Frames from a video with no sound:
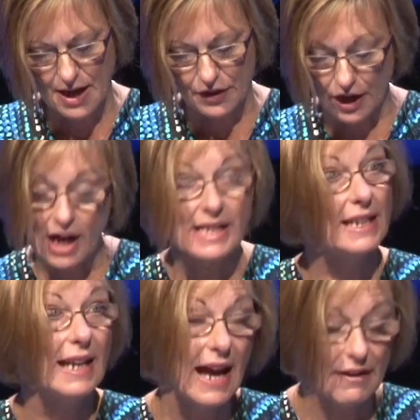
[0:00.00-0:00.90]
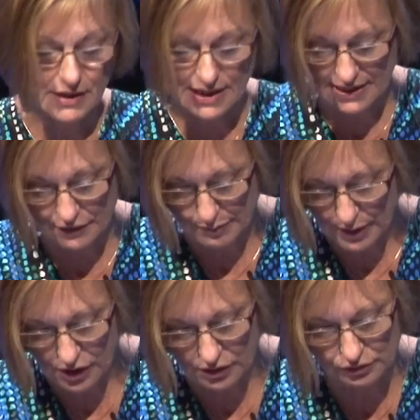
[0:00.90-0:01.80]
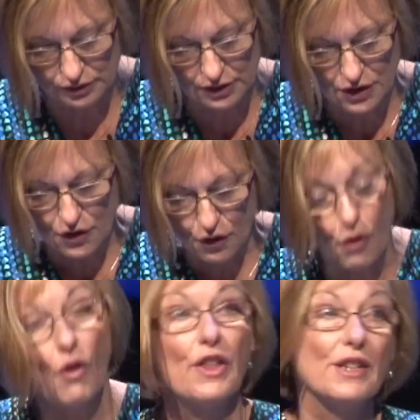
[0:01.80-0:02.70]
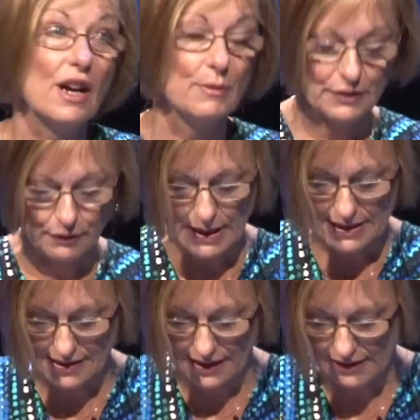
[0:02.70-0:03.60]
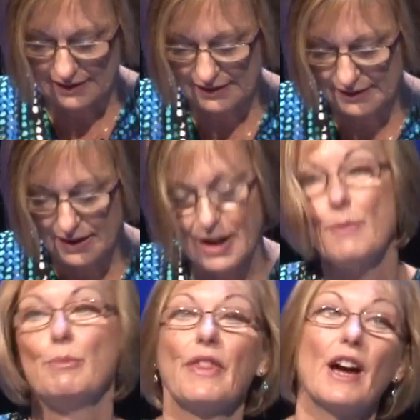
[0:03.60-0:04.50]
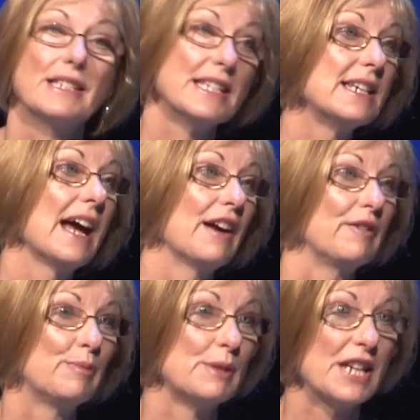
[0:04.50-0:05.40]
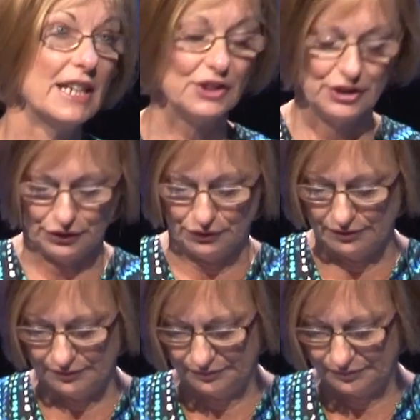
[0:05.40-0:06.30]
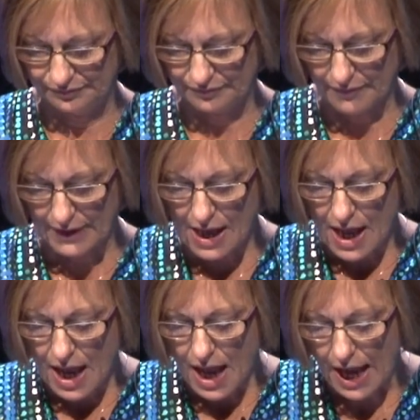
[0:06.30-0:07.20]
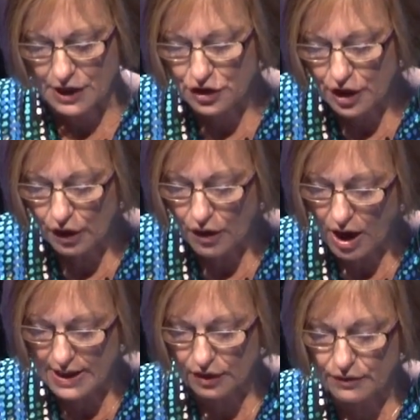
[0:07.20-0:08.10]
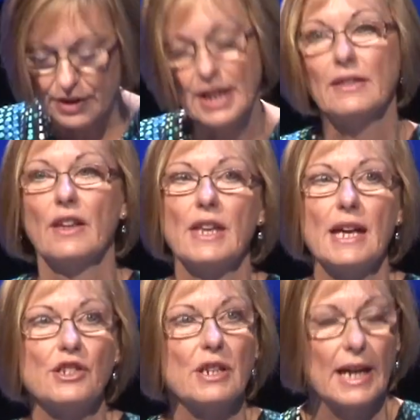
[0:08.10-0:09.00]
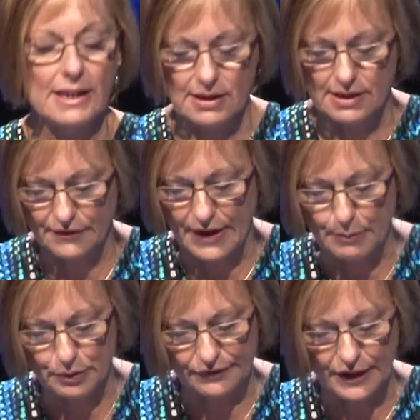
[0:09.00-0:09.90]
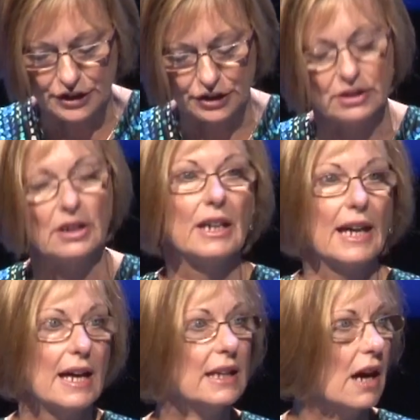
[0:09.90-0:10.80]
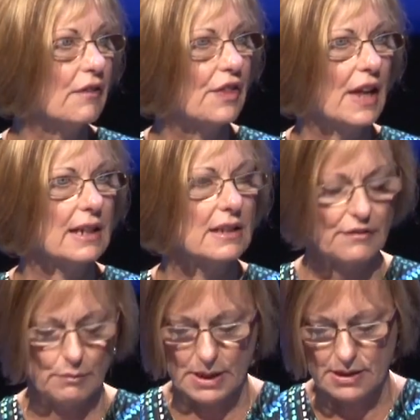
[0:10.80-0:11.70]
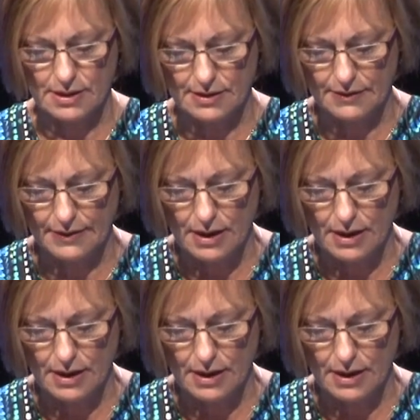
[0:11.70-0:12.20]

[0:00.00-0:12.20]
That I didn't have a set of pearls, or that I was from Essex, but that I did have potential. And you know, I don't think that the educators of our profession get enough thanks from us